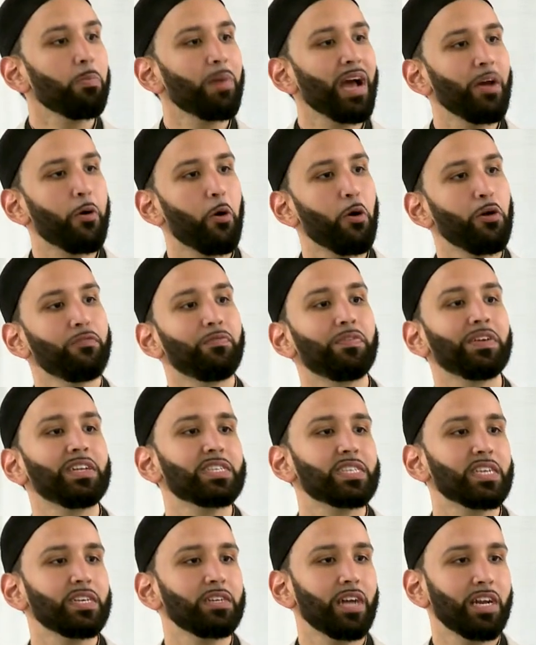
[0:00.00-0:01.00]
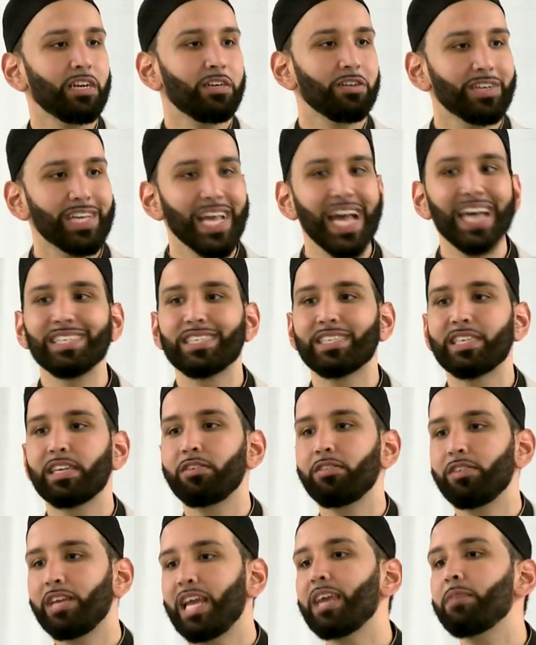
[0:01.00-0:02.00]
by orphans and, and your guests
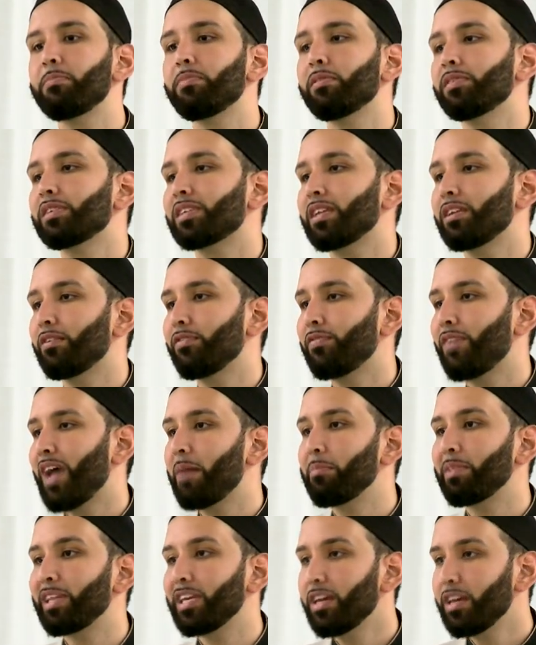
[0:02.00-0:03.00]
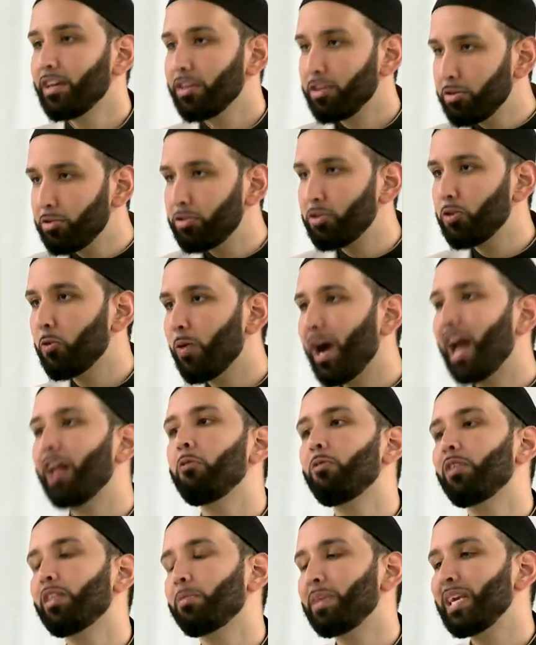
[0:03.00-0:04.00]
and your neighbors and your family. You do
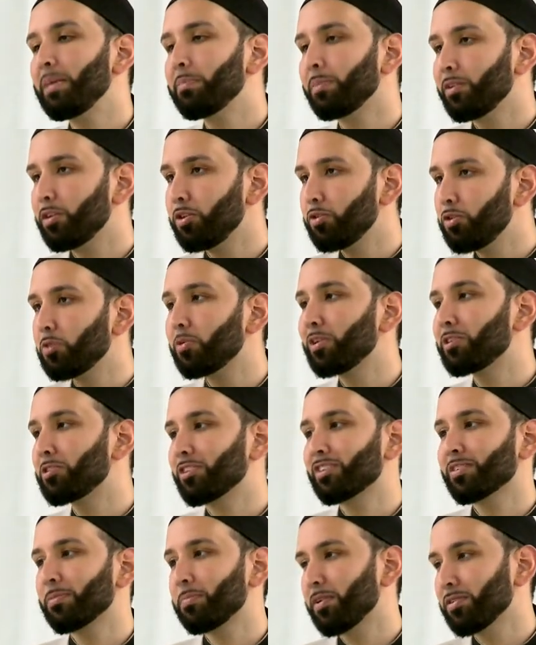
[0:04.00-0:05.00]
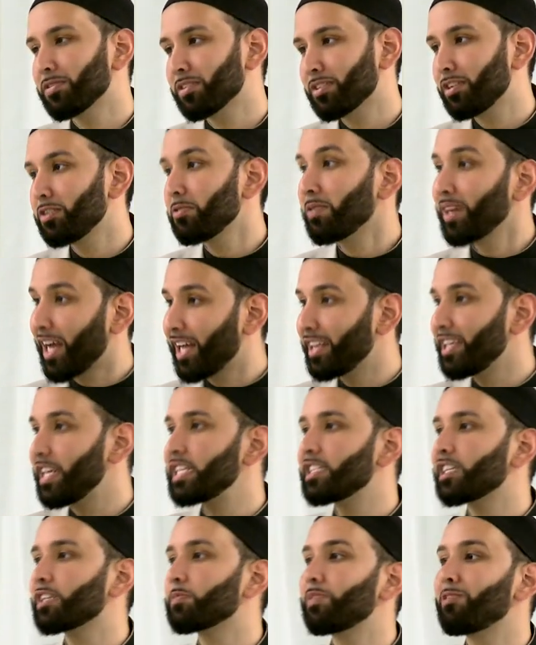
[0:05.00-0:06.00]
well with people. You do what you're supposed to do. And
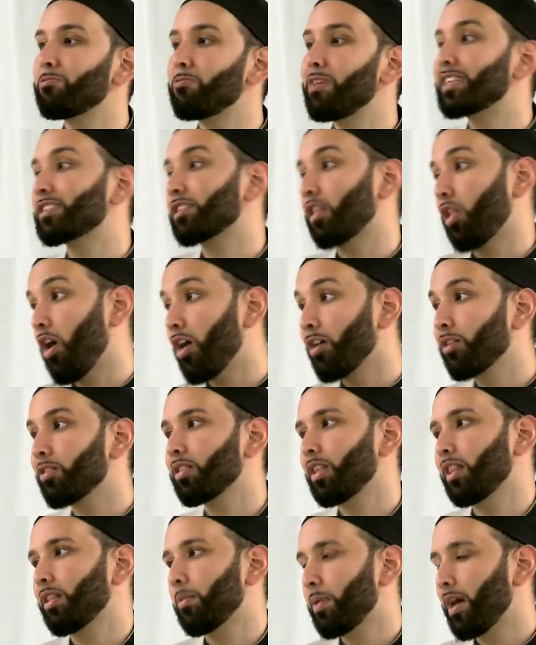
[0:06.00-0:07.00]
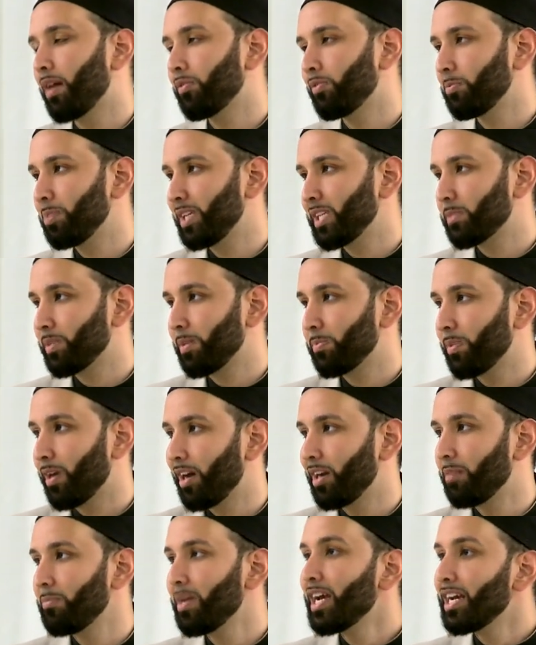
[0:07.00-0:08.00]
Khadija has been rich longer than the Prophet, peace be
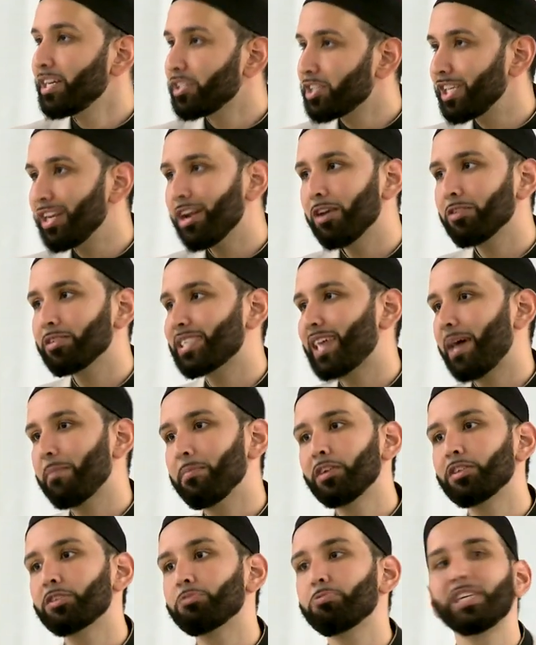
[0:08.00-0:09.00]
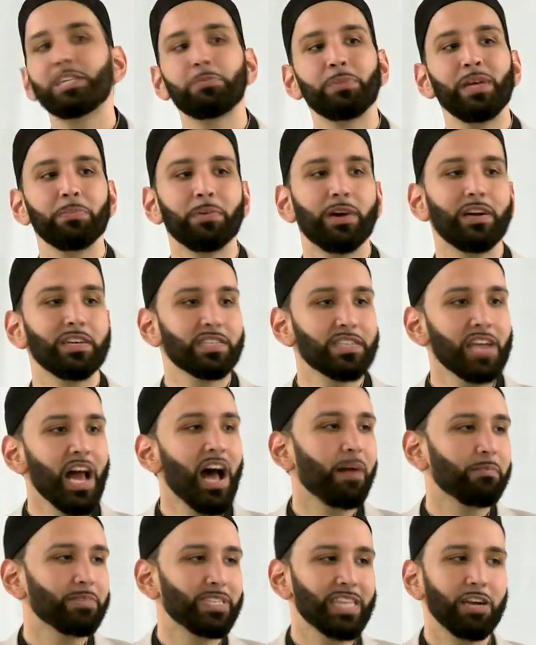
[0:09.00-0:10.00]
upon him. She knows that most rich people are
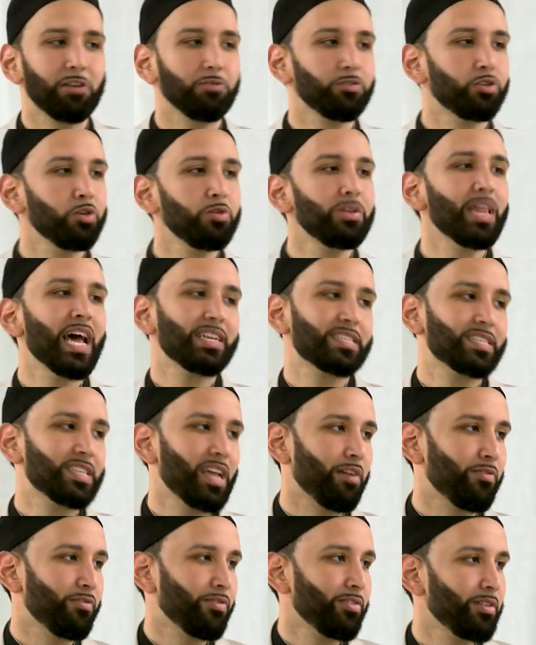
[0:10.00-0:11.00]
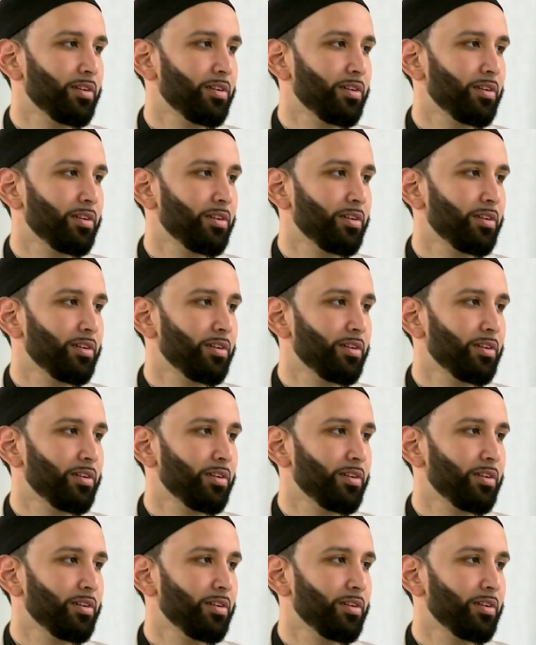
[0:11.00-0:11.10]
snobs, they don't do that stuff.